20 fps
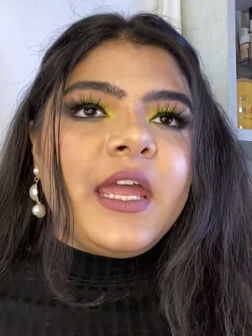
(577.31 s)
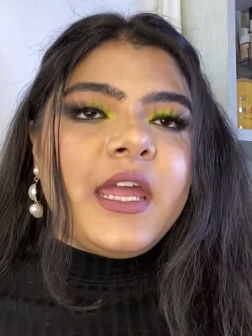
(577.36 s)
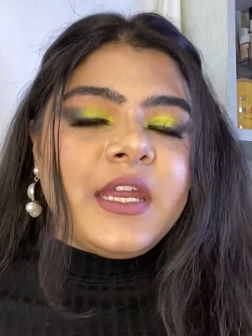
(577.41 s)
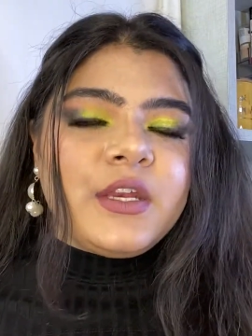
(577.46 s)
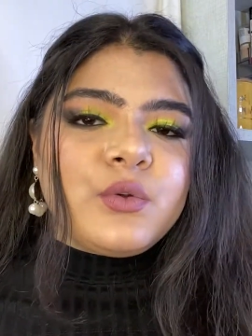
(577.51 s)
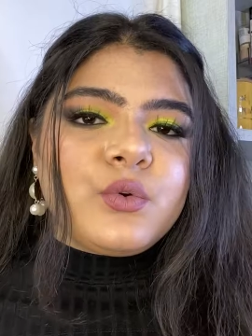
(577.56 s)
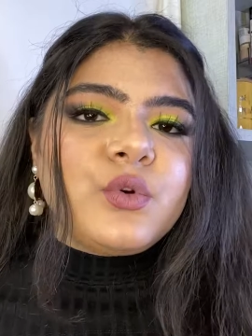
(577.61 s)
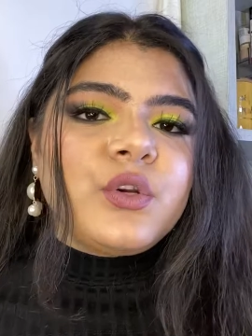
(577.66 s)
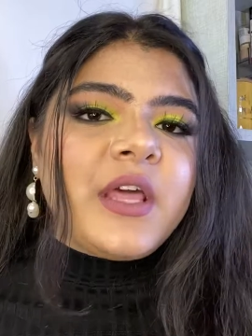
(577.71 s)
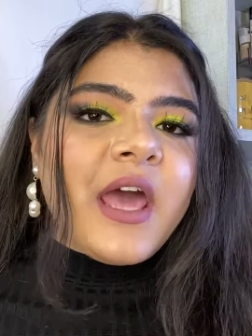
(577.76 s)

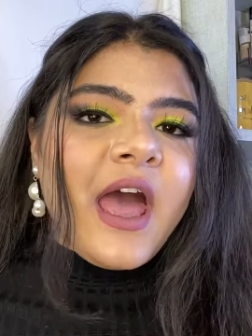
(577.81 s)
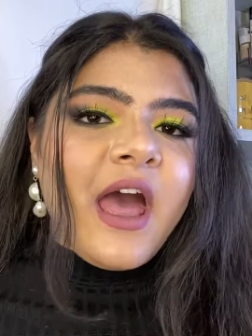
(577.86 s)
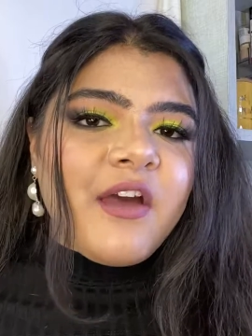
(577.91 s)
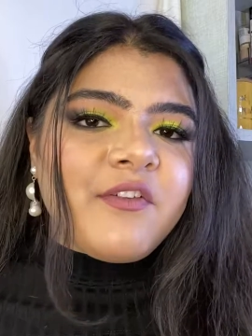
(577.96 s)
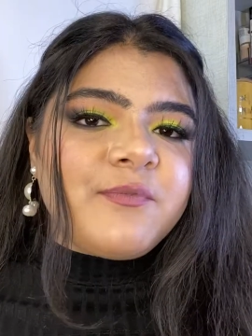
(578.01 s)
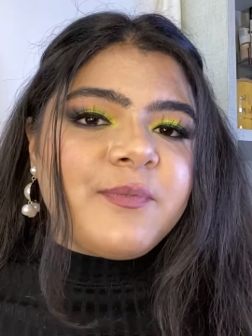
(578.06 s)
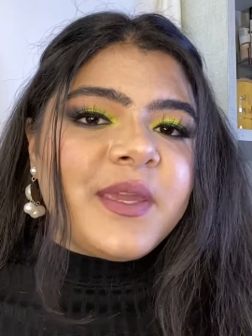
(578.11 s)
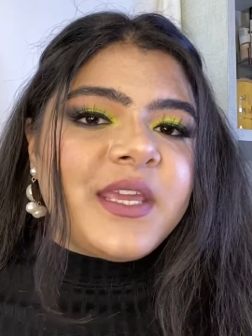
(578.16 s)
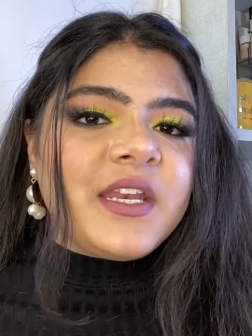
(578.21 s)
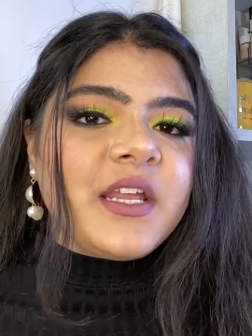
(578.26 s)
It could
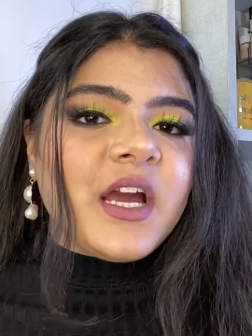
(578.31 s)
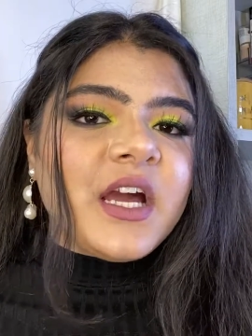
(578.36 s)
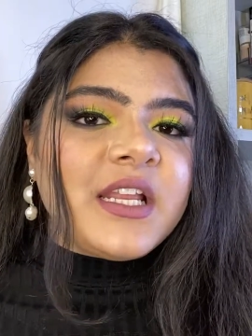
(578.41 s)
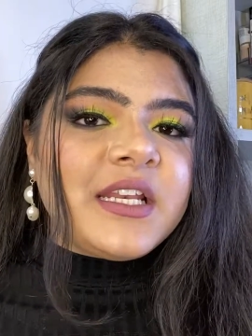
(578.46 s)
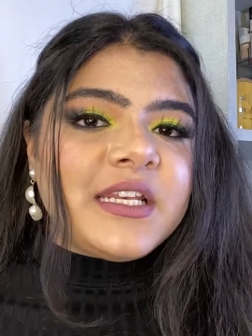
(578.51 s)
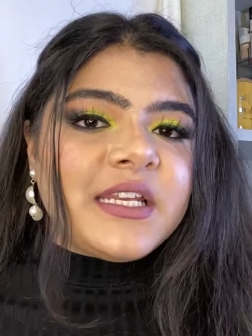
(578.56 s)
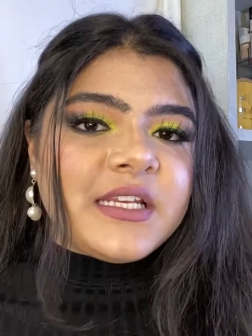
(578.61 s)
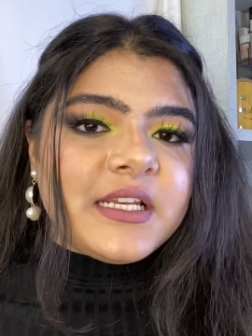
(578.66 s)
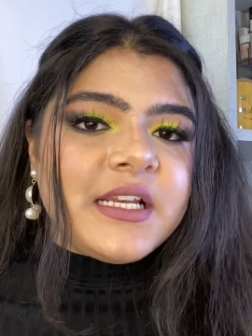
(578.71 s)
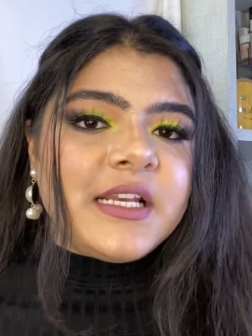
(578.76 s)
have been a
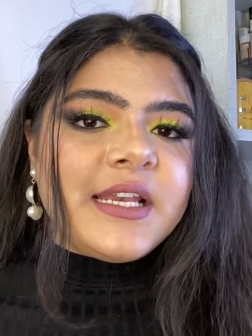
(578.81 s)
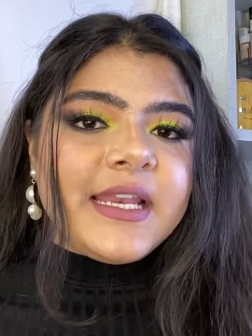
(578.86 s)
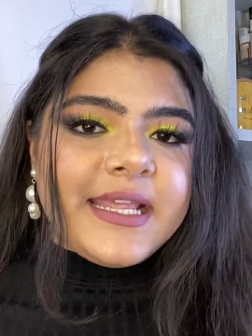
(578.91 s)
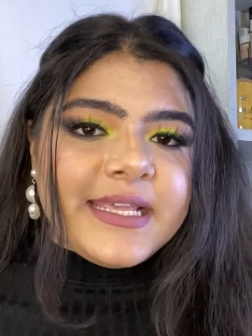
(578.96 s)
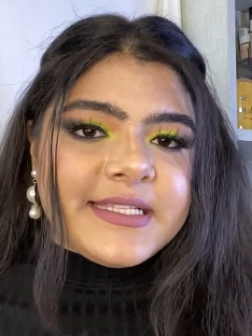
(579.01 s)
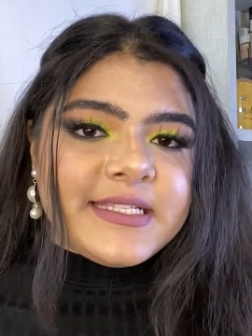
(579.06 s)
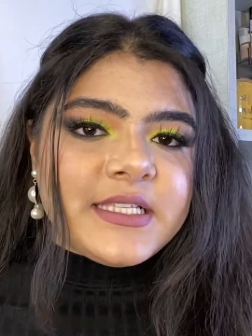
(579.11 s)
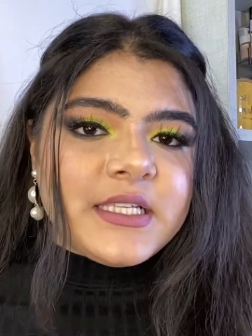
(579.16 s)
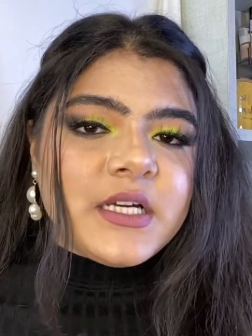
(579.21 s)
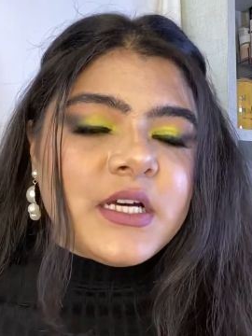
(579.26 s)
little
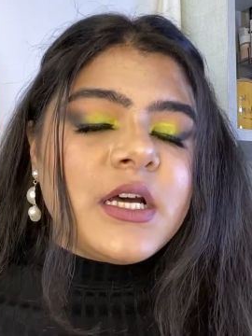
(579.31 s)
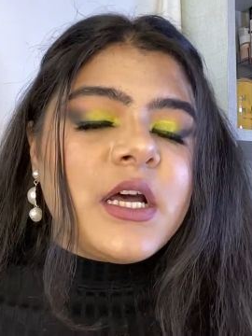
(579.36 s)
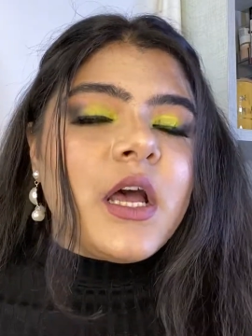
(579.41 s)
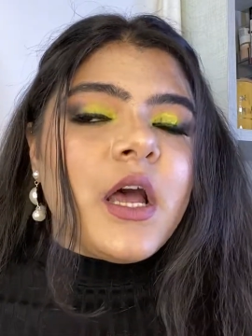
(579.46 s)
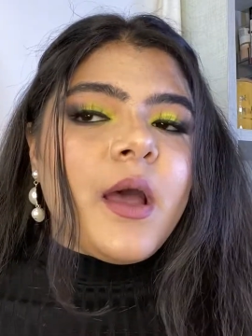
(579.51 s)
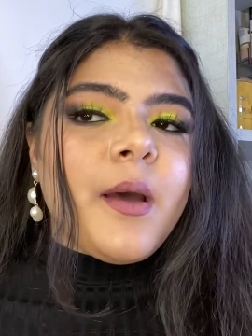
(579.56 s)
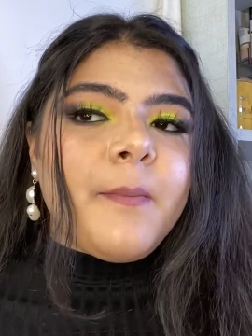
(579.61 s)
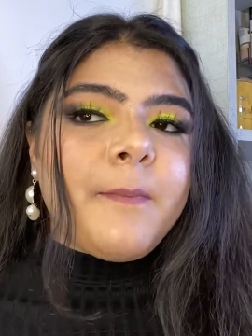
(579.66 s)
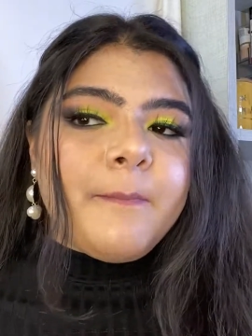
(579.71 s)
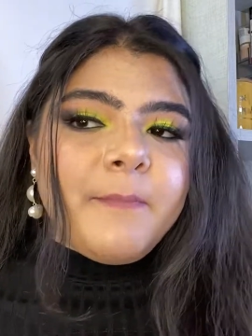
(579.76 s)
lesser,
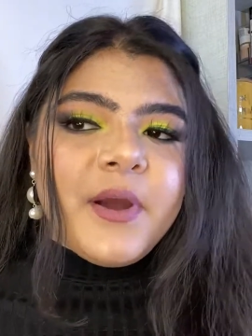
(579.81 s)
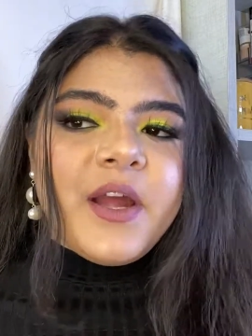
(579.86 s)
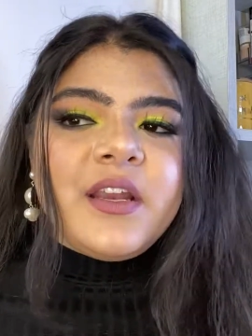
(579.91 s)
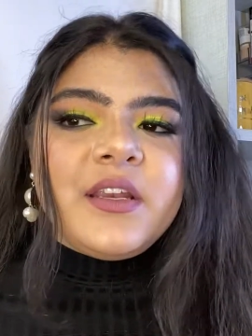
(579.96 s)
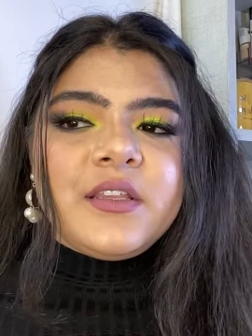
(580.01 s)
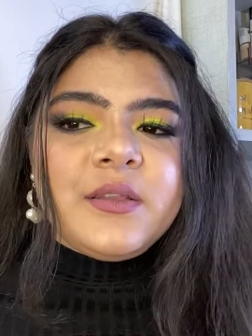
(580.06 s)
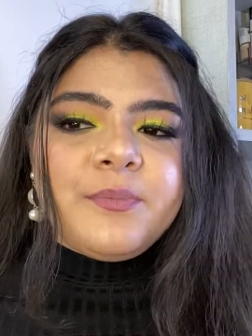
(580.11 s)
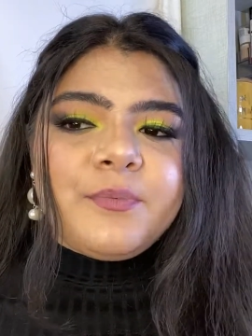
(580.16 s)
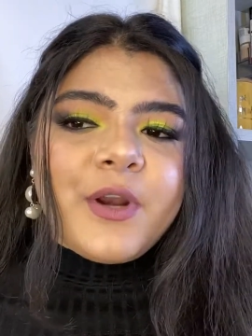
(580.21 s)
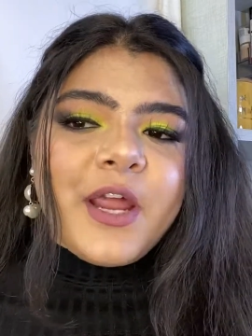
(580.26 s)

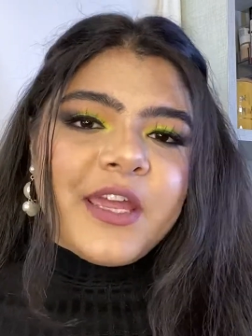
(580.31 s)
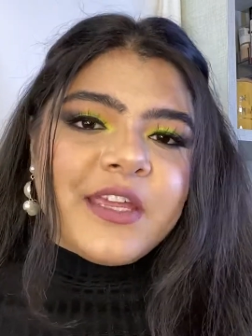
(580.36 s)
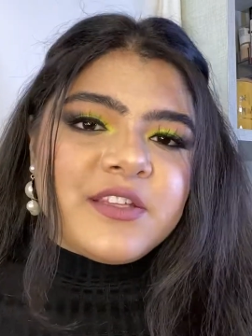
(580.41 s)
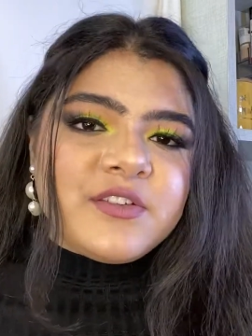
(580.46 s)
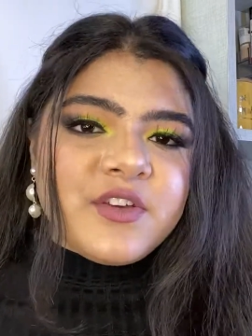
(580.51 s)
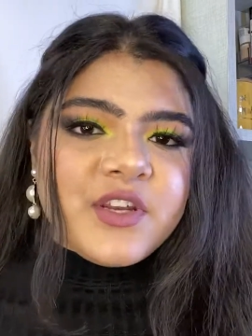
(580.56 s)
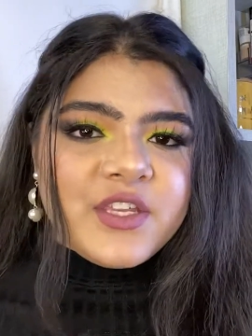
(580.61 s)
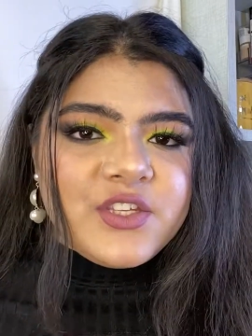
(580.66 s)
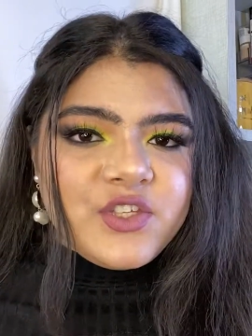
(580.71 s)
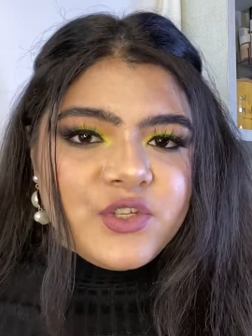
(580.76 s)
but the
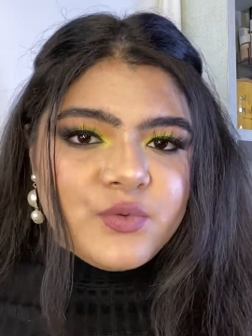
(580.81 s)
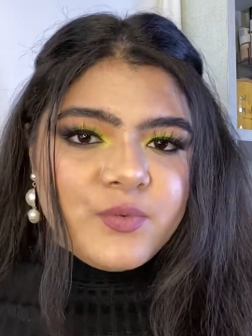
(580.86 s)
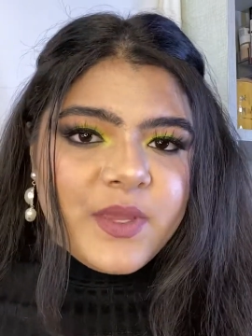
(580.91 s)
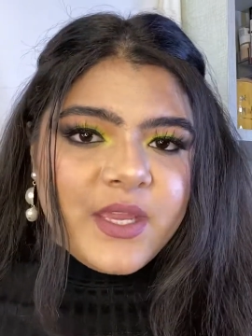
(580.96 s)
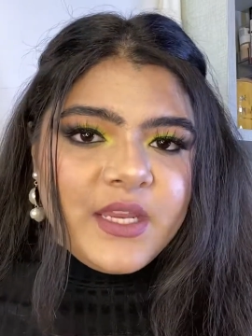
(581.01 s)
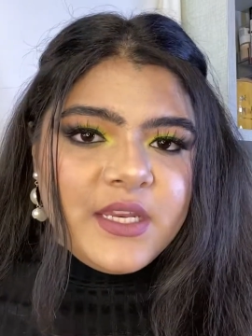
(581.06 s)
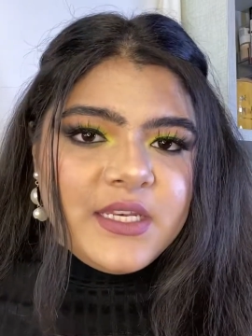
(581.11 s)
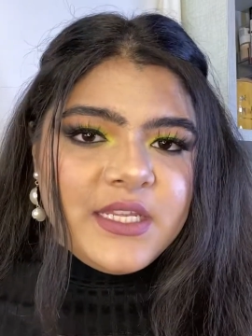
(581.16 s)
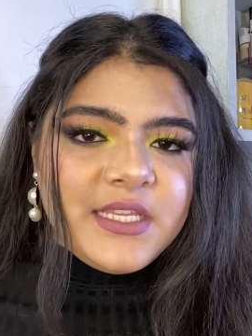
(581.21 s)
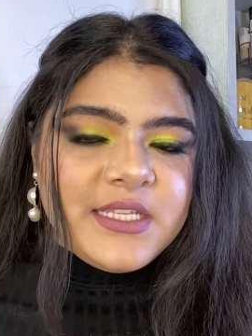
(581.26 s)
price range is
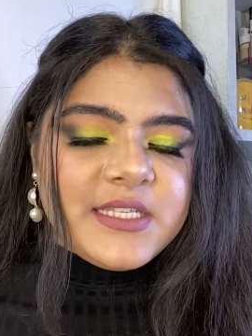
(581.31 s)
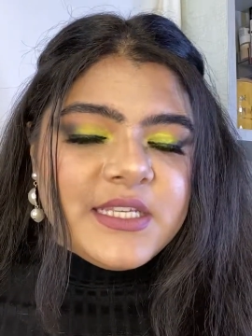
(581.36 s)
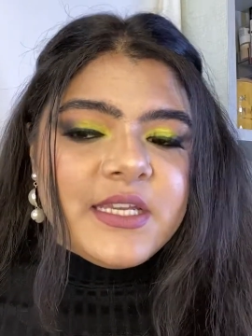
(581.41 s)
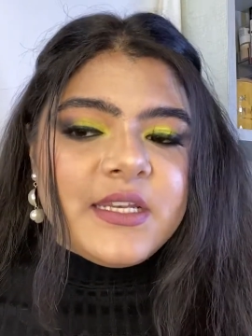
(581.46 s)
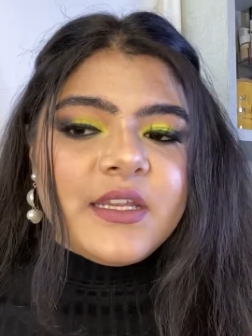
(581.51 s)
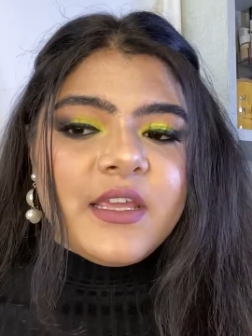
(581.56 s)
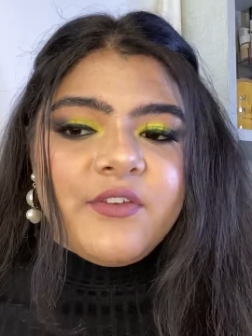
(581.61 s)
very decent.